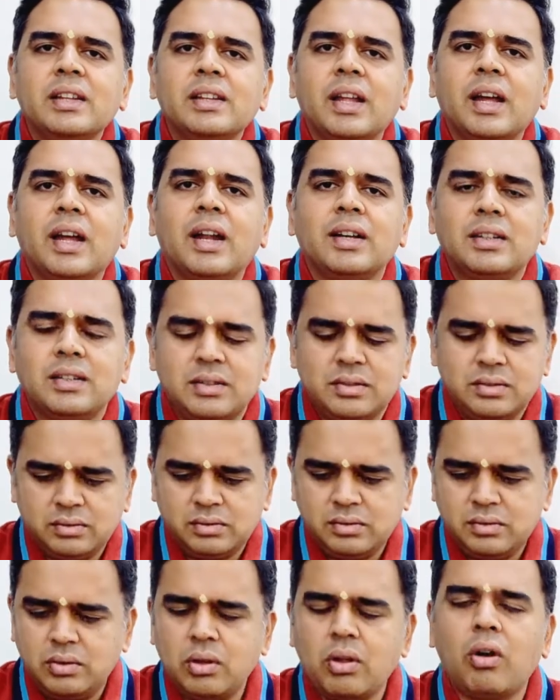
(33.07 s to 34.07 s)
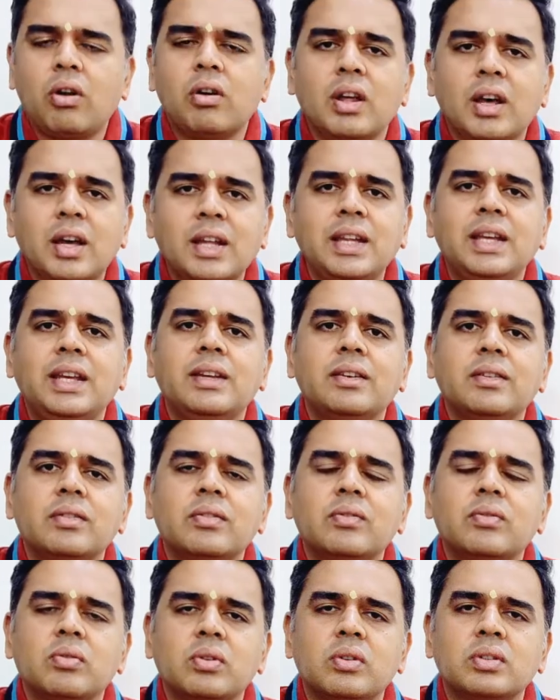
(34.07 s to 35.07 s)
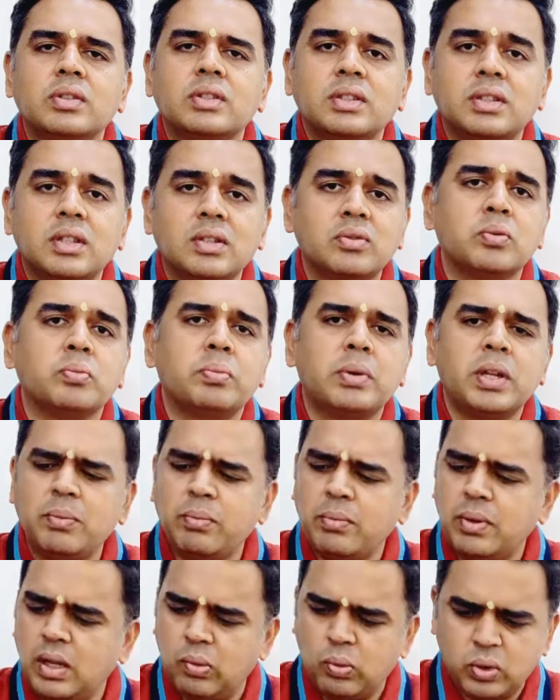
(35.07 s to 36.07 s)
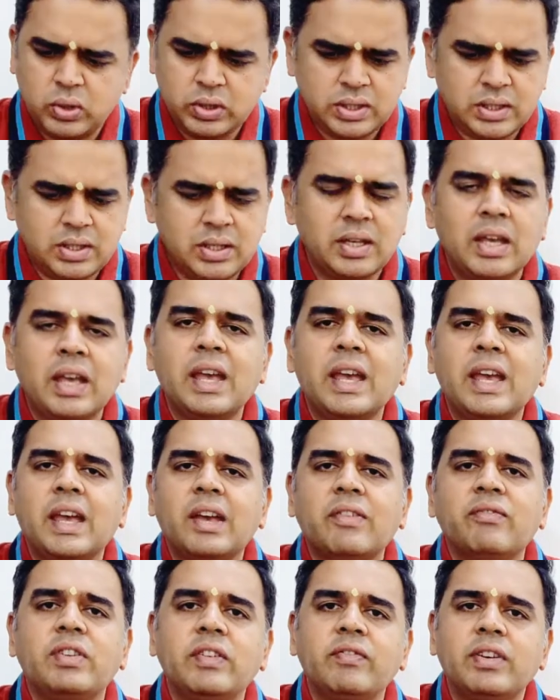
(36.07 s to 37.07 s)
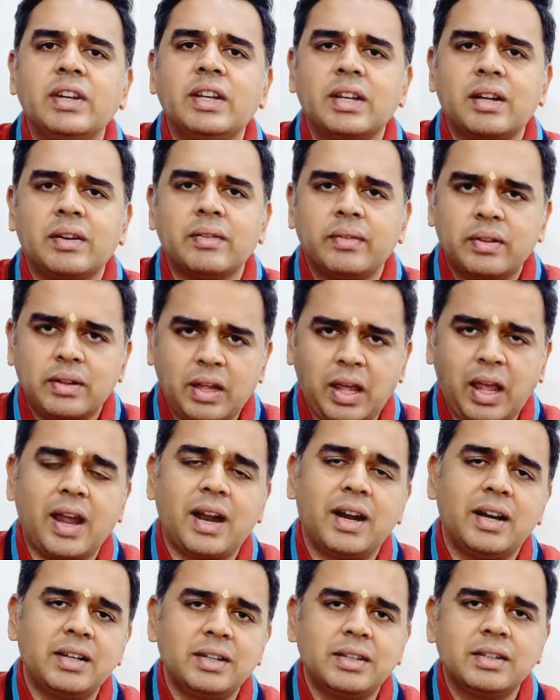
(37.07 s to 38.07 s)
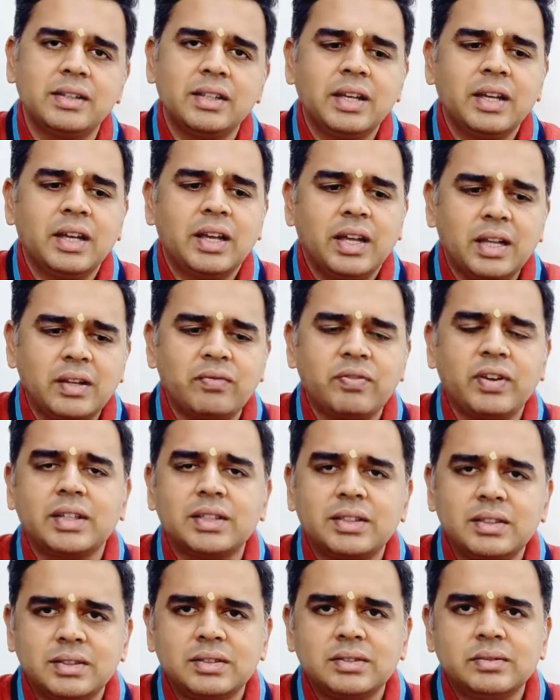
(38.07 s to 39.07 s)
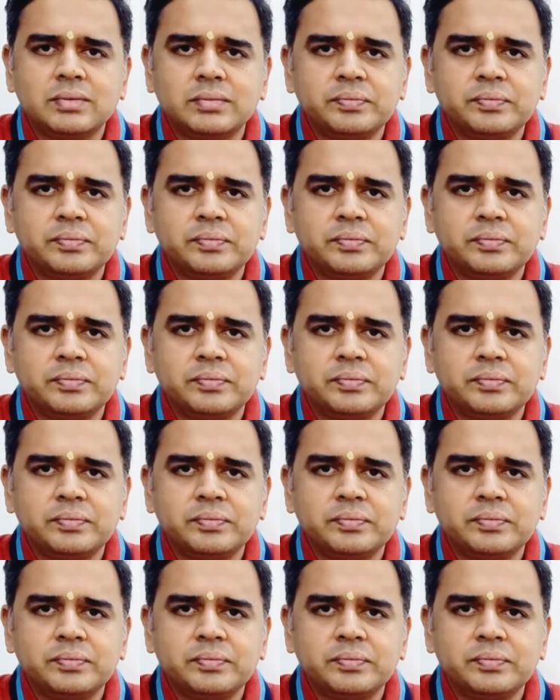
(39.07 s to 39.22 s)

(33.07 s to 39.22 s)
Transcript: that Lord Hari was the supreme, he was everywhere, and in fact